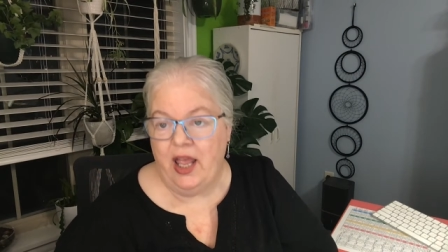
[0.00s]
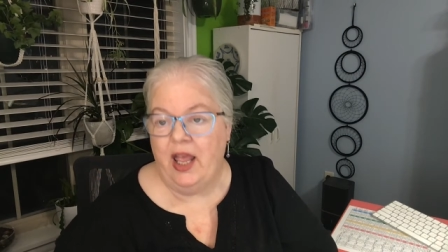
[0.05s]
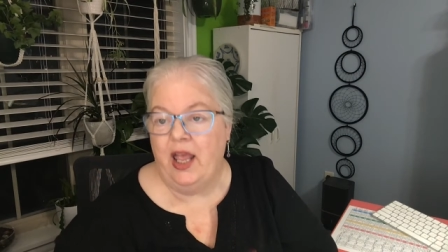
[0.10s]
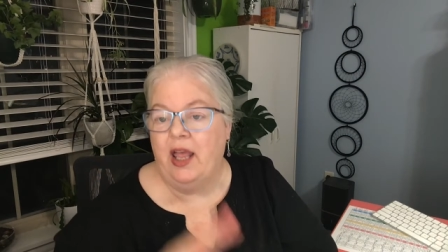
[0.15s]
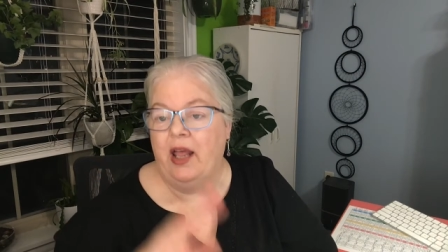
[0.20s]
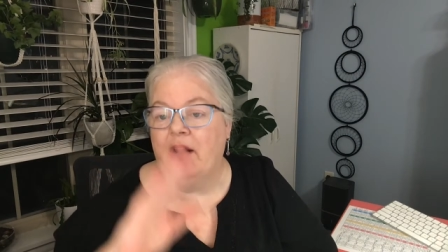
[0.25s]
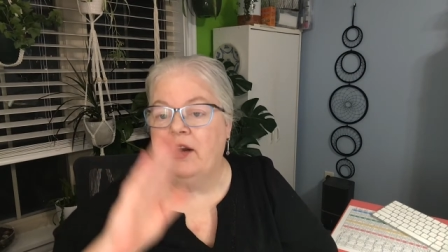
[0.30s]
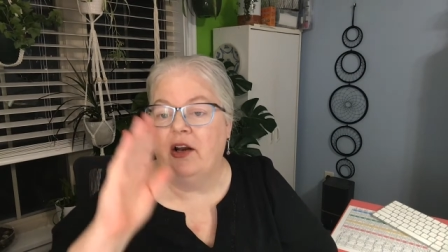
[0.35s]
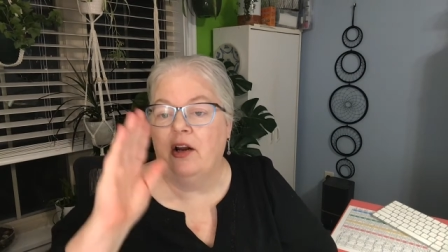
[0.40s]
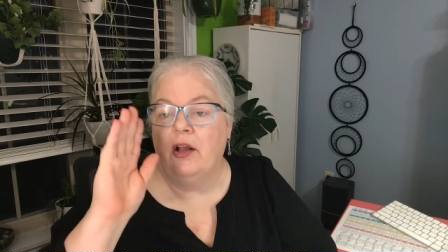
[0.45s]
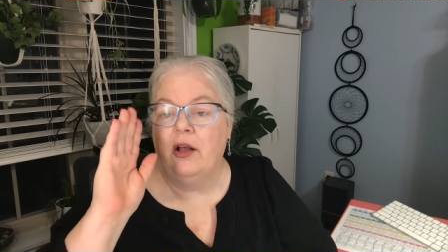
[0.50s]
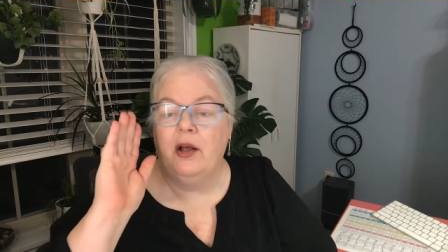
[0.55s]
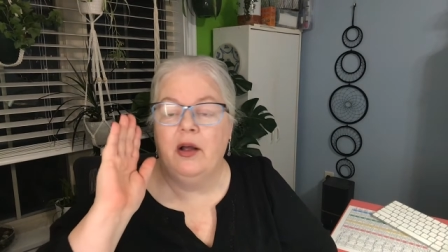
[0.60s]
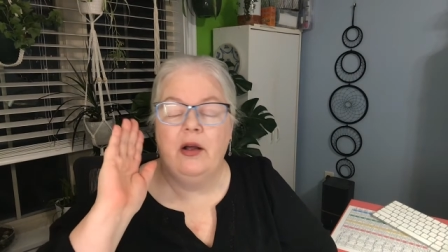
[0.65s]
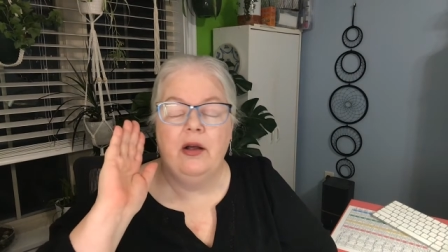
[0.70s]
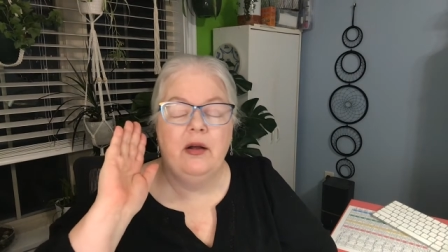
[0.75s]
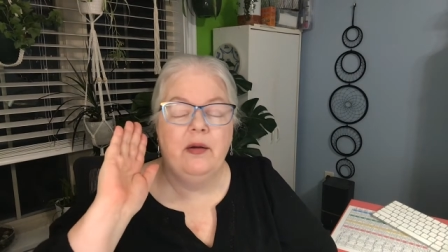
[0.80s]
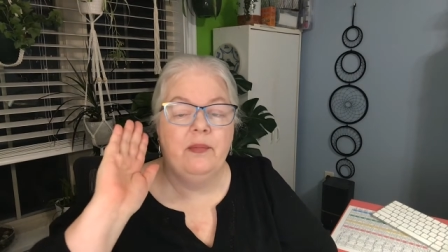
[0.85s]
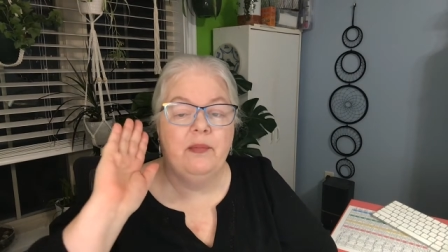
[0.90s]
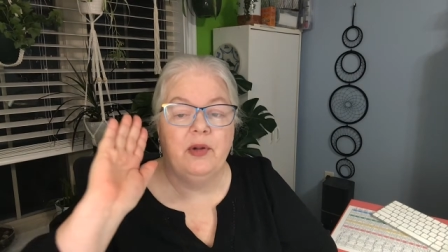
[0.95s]
And
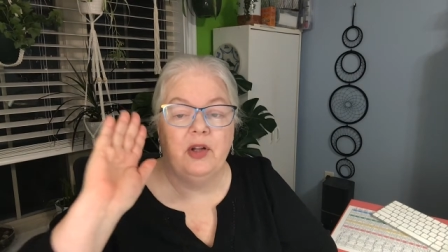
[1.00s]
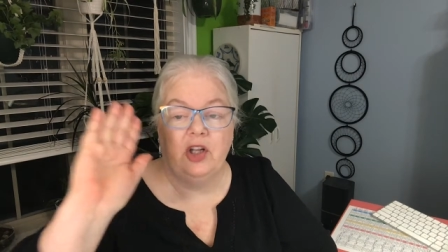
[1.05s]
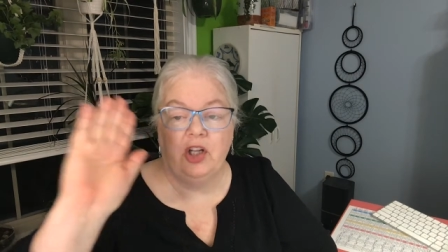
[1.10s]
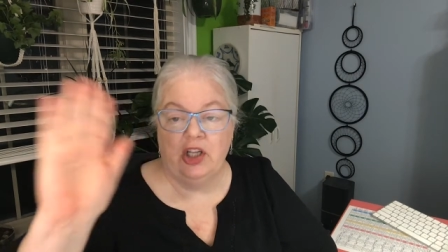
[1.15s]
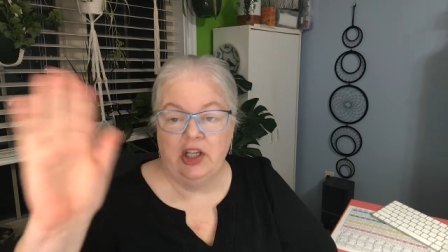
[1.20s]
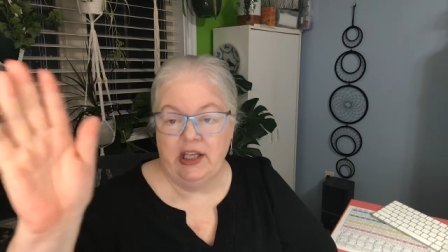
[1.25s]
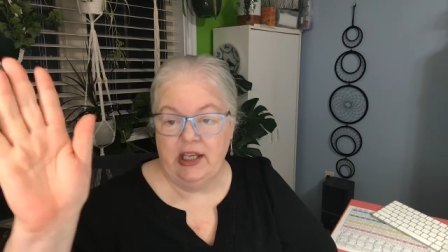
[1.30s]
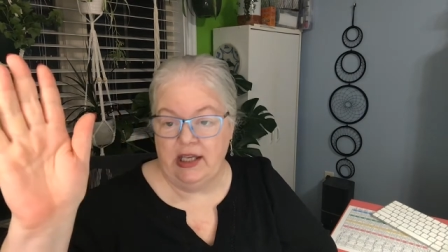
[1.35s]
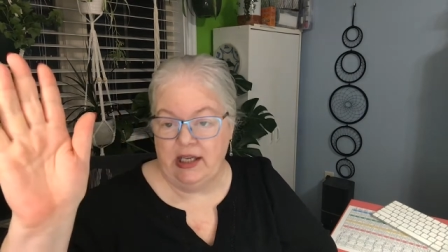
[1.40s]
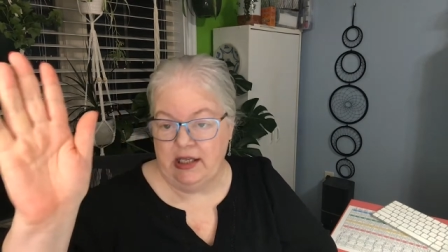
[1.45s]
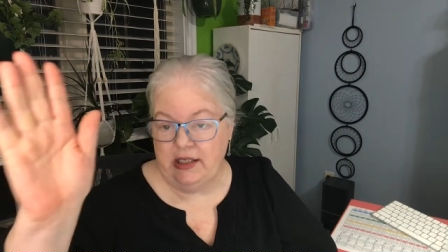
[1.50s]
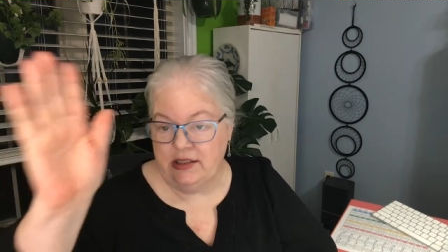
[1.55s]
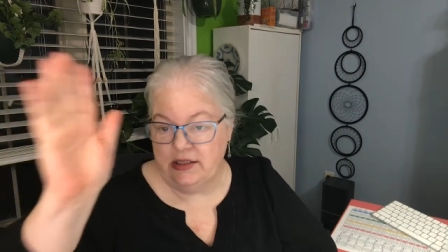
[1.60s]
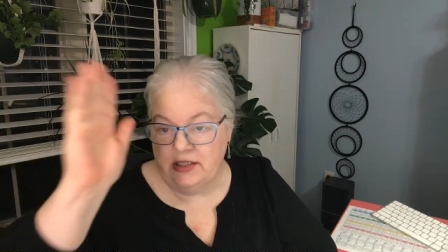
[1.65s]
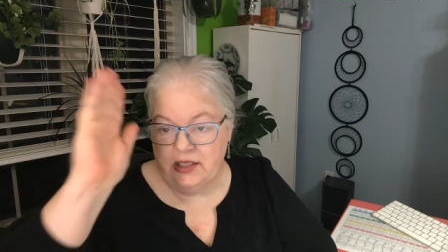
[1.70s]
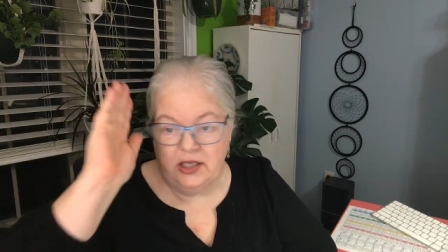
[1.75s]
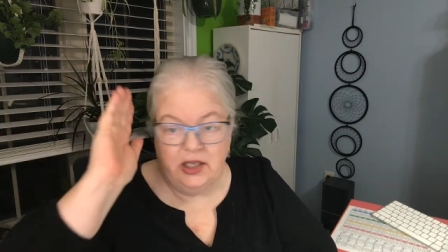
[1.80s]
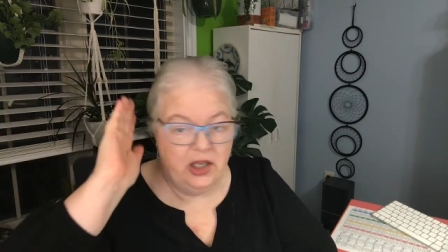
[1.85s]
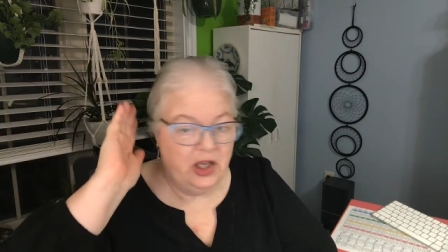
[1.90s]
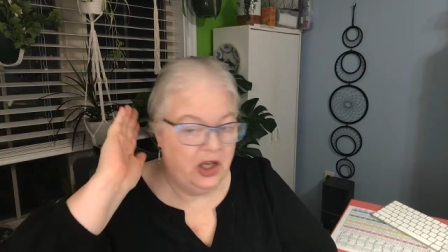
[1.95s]
please,